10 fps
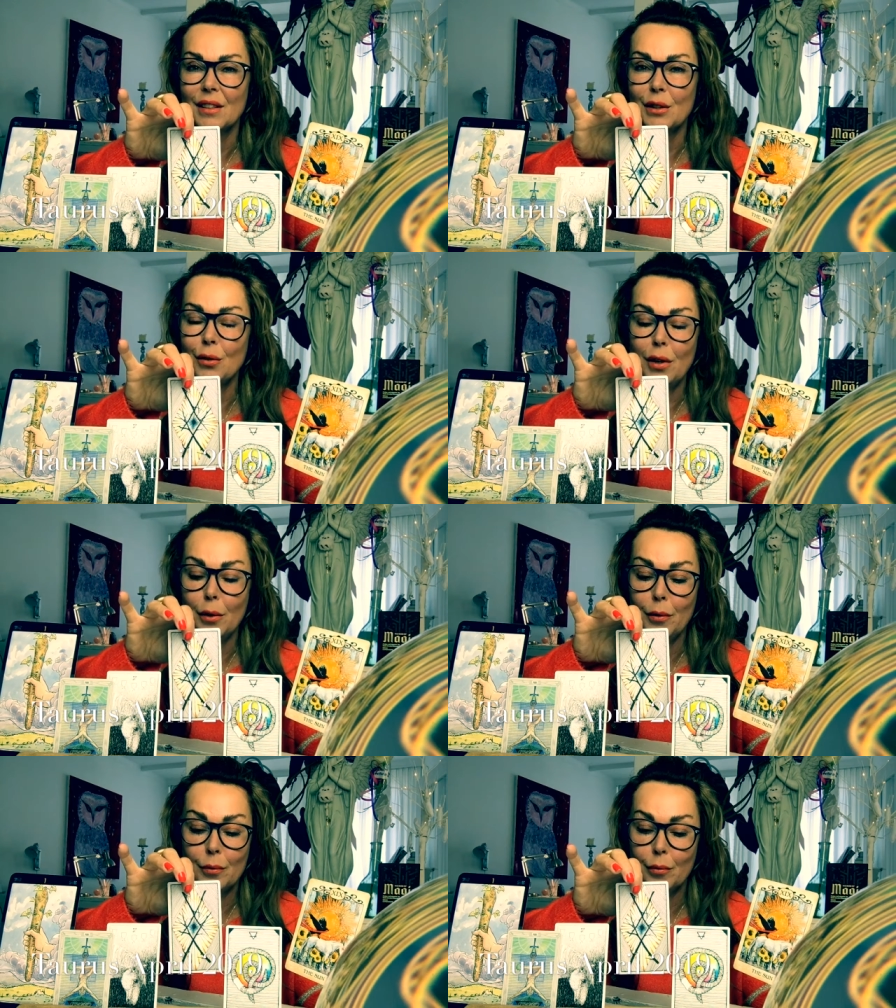You
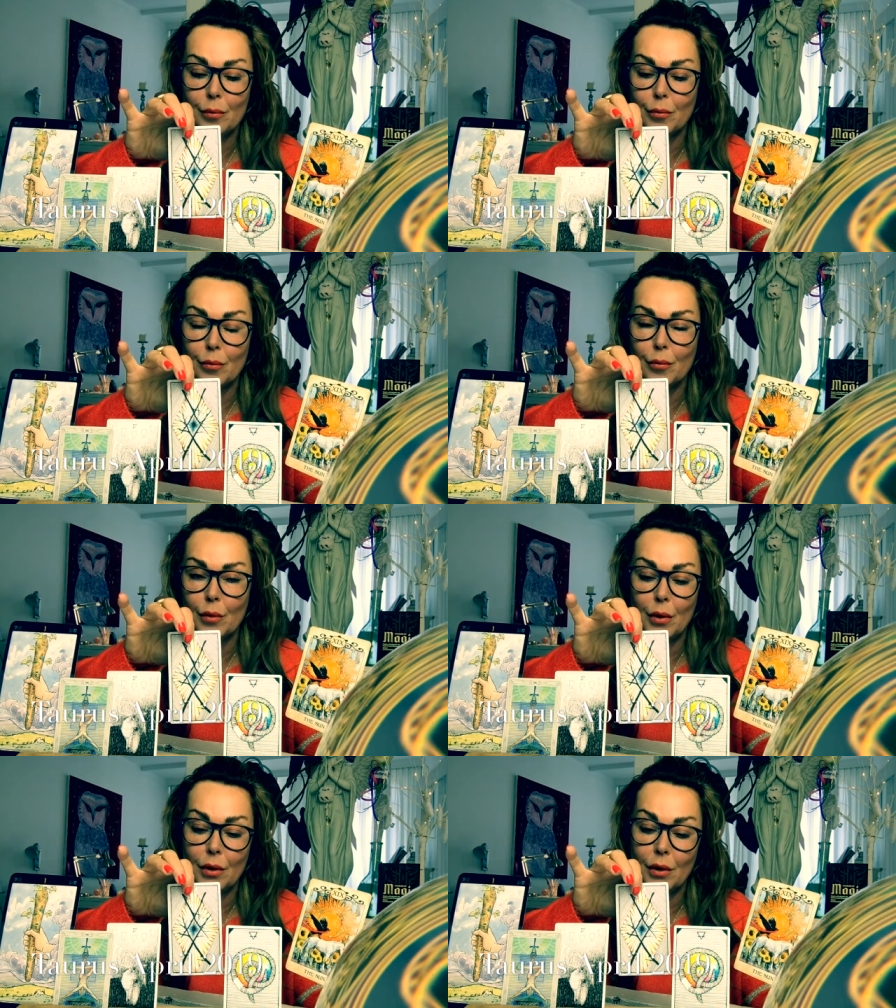are
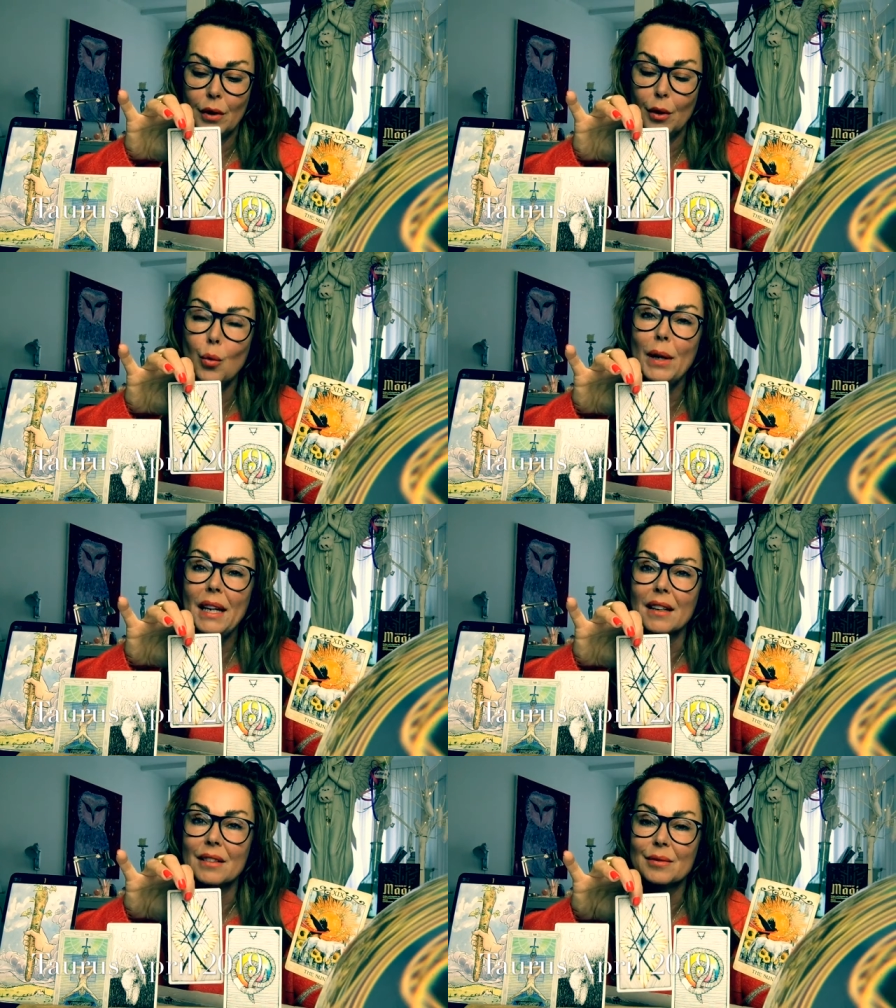a
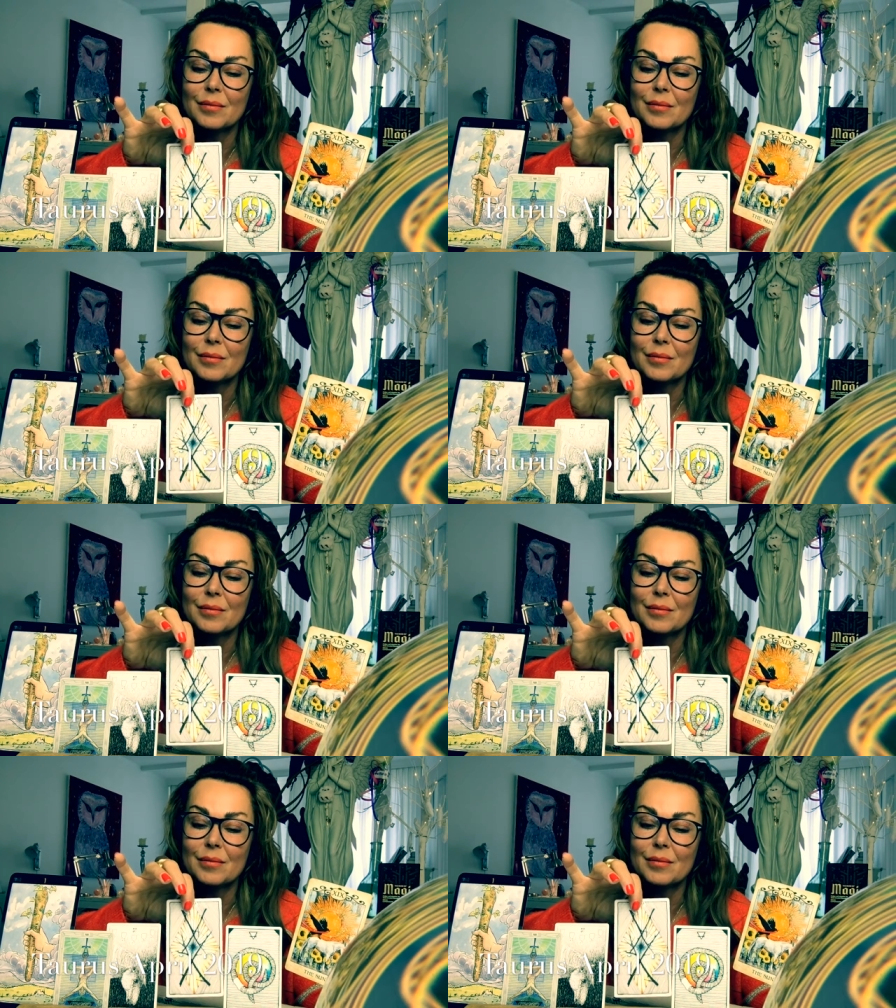winner.